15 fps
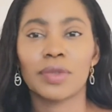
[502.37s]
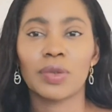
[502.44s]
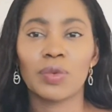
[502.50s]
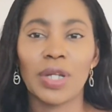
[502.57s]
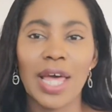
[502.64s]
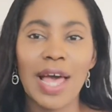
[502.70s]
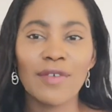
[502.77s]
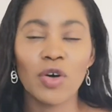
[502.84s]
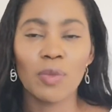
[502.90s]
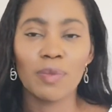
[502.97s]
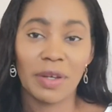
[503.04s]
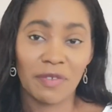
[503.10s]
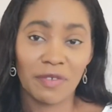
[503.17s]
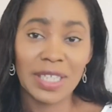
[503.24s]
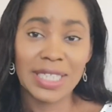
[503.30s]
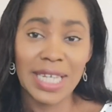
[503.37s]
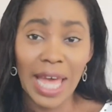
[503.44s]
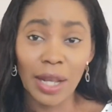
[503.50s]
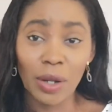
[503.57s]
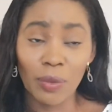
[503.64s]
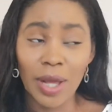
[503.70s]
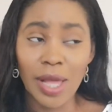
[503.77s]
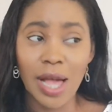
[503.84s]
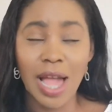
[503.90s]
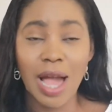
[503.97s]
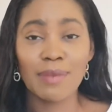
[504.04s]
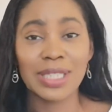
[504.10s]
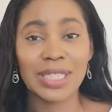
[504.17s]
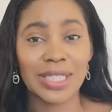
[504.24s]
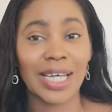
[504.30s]
Well, I have got big feet anyway. I
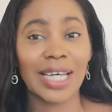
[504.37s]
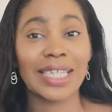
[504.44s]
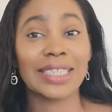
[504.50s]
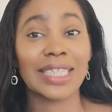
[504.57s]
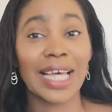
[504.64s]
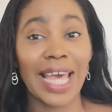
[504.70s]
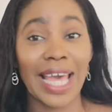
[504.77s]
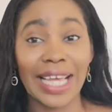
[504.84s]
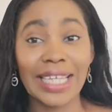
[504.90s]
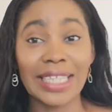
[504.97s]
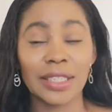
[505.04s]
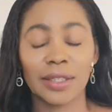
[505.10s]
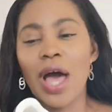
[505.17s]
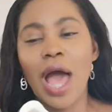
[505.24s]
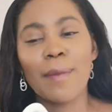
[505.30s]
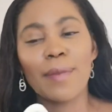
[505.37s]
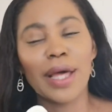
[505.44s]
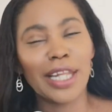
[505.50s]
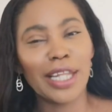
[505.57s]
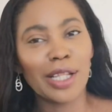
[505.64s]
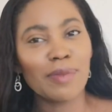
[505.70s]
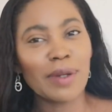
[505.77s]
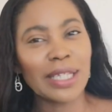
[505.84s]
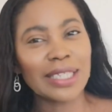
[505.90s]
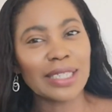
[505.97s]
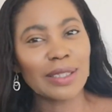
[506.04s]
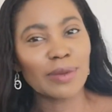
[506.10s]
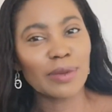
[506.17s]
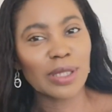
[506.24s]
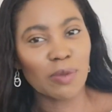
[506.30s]
am a size 8. I'm a little bit
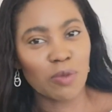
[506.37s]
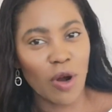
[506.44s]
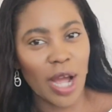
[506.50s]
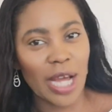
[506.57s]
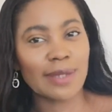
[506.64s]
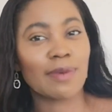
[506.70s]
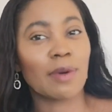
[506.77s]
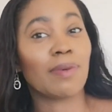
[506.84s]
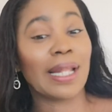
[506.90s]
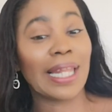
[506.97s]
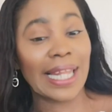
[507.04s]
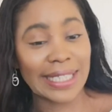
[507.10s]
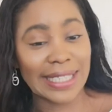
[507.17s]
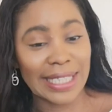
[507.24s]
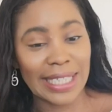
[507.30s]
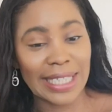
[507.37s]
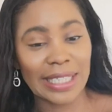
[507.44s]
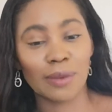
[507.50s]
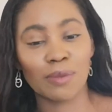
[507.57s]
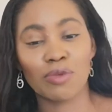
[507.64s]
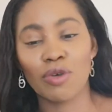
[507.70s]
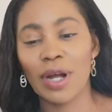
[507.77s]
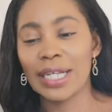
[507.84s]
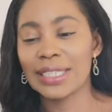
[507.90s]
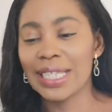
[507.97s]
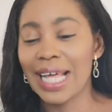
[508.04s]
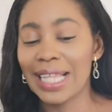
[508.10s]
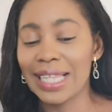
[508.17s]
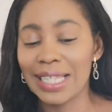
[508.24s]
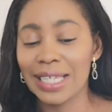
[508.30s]
surprised, but pleasantly surprised
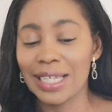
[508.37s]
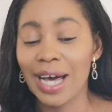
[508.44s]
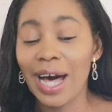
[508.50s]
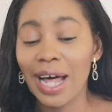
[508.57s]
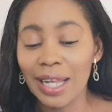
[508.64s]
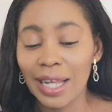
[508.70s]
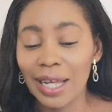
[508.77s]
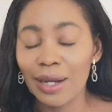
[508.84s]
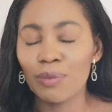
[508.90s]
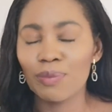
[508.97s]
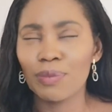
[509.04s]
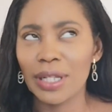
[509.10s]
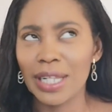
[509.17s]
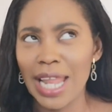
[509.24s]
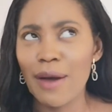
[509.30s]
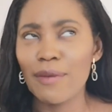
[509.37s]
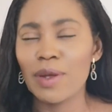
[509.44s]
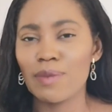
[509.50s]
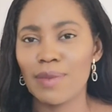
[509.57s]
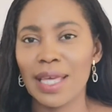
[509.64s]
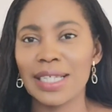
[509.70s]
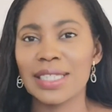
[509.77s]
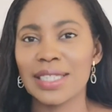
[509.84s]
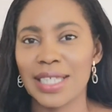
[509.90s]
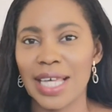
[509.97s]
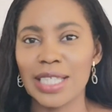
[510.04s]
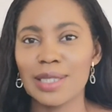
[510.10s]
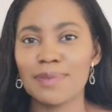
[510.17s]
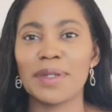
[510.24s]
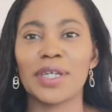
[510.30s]
at the colour, but now it makes
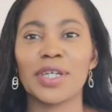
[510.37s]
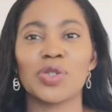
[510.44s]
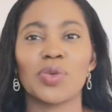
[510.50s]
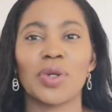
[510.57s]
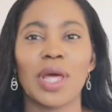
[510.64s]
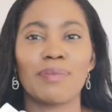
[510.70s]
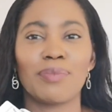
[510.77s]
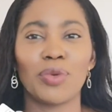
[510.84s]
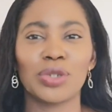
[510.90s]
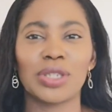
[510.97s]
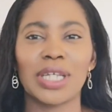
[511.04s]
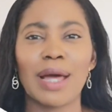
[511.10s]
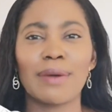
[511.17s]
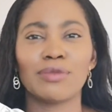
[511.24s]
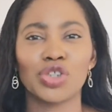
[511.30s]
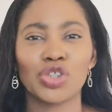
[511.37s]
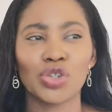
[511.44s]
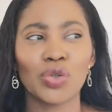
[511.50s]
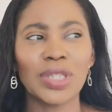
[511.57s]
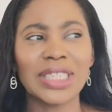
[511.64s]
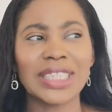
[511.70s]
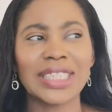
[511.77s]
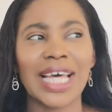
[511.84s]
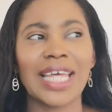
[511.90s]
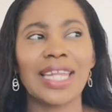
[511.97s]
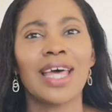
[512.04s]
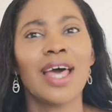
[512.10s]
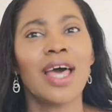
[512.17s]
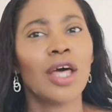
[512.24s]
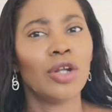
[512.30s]
sense because when I bought it, I'm sure it said
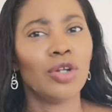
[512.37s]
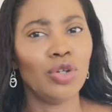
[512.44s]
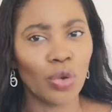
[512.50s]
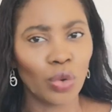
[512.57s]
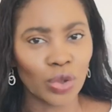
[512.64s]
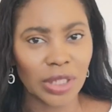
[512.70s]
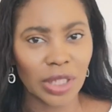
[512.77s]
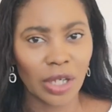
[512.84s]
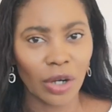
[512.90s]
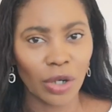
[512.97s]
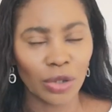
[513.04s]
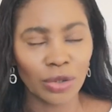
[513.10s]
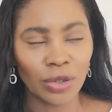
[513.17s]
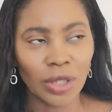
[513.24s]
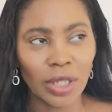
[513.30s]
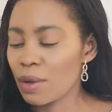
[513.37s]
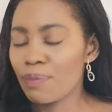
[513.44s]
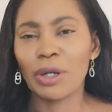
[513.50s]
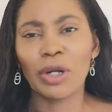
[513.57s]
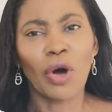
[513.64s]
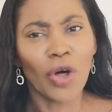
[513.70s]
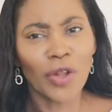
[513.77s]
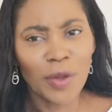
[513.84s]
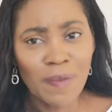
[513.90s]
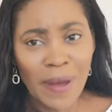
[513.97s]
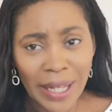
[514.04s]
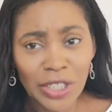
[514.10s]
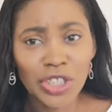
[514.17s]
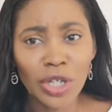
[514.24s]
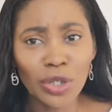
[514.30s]
Nautico, but the
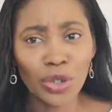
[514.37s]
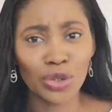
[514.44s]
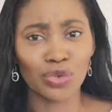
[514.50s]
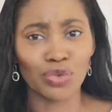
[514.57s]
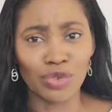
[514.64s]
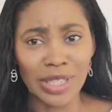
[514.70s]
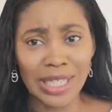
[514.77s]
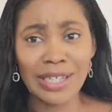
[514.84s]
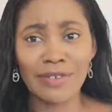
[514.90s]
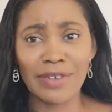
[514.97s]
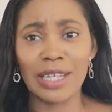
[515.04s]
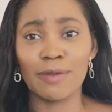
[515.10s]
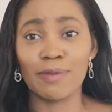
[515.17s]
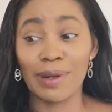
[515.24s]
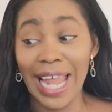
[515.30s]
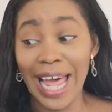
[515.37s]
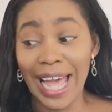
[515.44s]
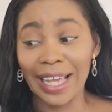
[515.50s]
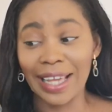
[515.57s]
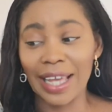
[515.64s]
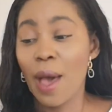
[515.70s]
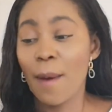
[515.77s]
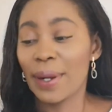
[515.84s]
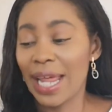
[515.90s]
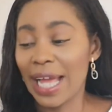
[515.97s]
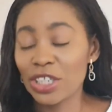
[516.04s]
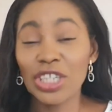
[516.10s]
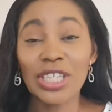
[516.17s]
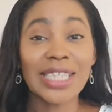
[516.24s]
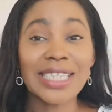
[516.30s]
picture looked really, really black. But
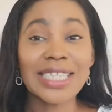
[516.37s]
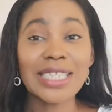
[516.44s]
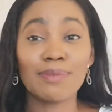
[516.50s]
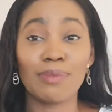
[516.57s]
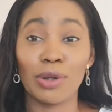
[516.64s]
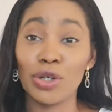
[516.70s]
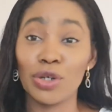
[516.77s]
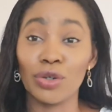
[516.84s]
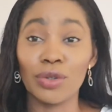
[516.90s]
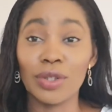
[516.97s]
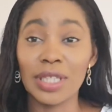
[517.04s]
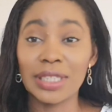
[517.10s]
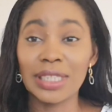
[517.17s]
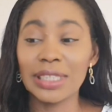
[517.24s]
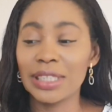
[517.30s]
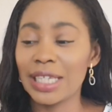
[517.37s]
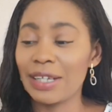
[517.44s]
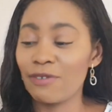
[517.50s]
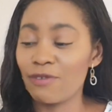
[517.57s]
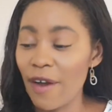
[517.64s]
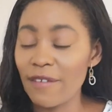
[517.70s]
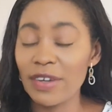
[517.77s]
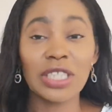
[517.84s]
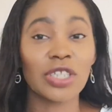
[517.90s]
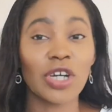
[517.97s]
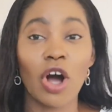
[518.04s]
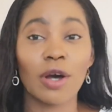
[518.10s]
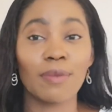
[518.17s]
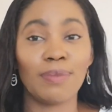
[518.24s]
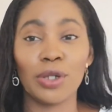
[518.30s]
actually this is blue. This is a very
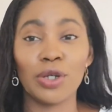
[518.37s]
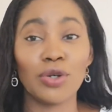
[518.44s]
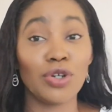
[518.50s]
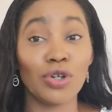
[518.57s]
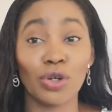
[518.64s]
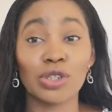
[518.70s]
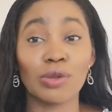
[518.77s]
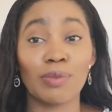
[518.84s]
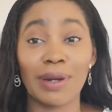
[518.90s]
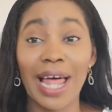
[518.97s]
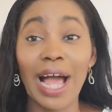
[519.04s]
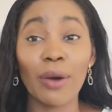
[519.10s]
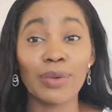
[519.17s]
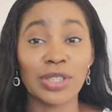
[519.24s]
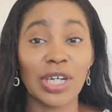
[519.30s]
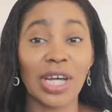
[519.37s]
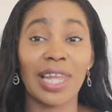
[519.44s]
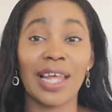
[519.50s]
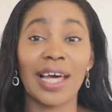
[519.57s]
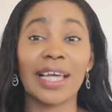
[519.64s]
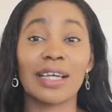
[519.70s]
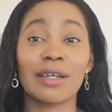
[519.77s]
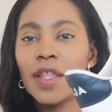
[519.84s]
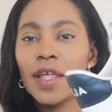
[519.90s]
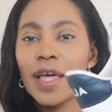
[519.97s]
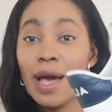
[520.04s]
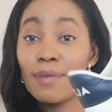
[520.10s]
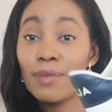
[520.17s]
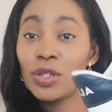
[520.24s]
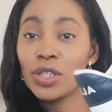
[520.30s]
dark blue, not a black, which I like.
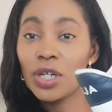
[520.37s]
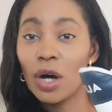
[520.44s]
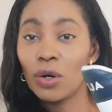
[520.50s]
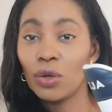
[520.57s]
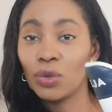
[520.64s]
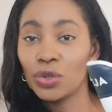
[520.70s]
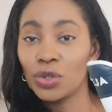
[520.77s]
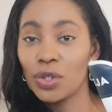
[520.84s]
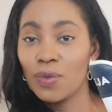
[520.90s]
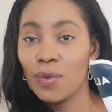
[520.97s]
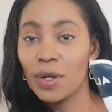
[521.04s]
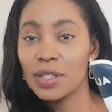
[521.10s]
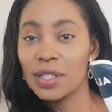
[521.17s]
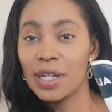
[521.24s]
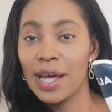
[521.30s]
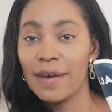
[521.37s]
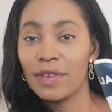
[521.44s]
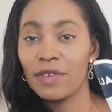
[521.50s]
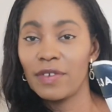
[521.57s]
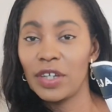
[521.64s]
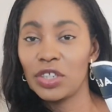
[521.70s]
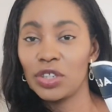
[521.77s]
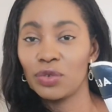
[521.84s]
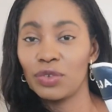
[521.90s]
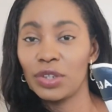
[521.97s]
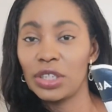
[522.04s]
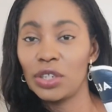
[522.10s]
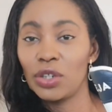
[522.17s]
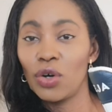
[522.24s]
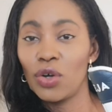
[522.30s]
Campos are also the ones that have the Veja
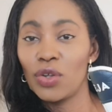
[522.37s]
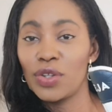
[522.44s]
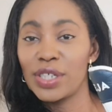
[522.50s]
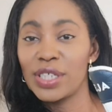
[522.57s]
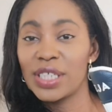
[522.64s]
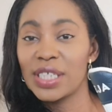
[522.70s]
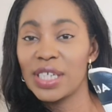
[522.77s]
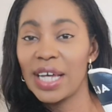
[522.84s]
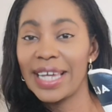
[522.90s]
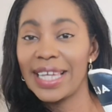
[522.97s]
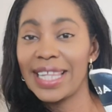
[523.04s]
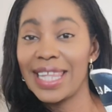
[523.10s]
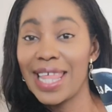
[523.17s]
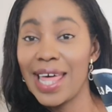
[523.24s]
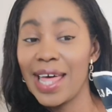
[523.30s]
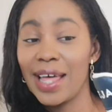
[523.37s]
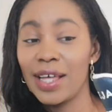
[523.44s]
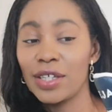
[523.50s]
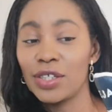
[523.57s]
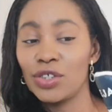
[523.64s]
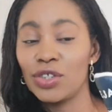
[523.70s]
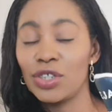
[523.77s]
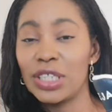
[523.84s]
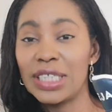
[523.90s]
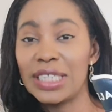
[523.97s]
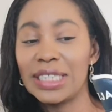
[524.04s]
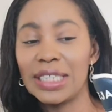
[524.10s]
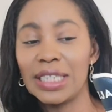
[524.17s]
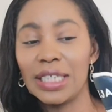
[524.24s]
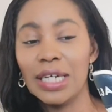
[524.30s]
written on the side there, as you can
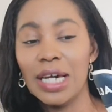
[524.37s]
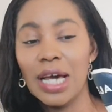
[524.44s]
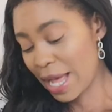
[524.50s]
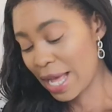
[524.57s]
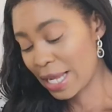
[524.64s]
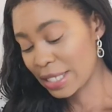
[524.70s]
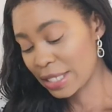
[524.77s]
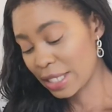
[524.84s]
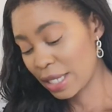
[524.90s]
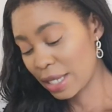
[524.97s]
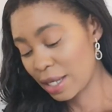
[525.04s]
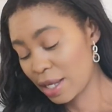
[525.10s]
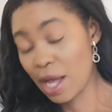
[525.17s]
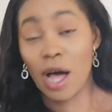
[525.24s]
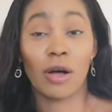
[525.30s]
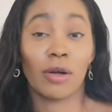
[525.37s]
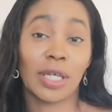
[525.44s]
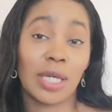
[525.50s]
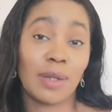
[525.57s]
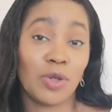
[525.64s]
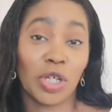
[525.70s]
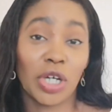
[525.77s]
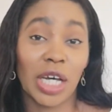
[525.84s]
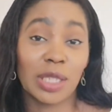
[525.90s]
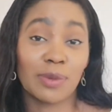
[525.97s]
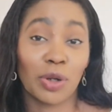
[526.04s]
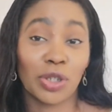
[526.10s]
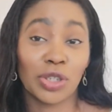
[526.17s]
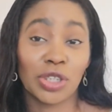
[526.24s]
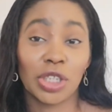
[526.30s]
see, and I'll keep you guys
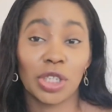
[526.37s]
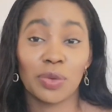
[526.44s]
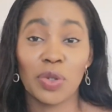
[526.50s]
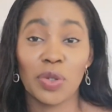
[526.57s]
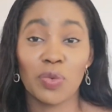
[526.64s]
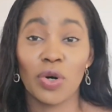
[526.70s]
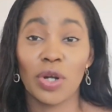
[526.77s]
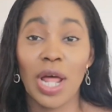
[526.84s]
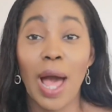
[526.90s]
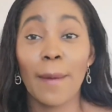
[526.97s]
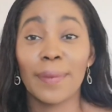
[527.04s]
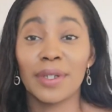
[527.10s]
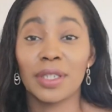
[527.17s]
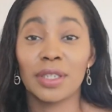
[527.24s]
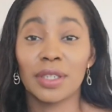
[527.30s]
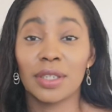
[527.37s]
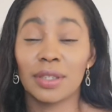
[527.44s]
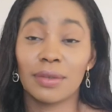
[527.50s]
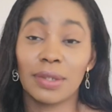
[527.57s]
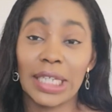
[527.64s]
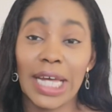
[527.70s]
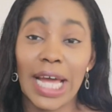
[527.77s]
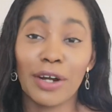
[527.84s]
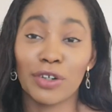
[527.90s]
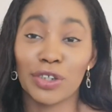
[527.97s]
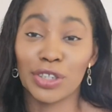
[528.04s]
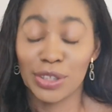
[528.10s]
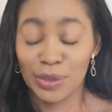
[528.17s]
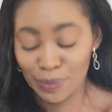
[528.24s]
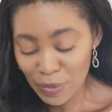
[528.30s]
posted with what happens in
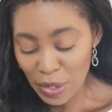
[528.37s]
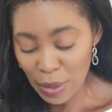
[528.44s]
Harrods.